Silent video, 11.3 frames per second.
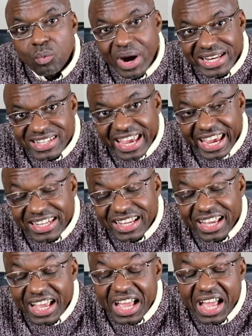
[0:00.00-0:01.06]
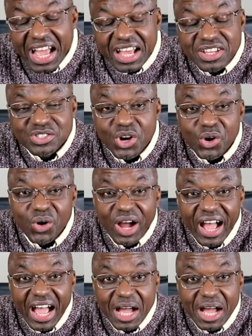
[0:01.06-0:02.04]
weight gain. So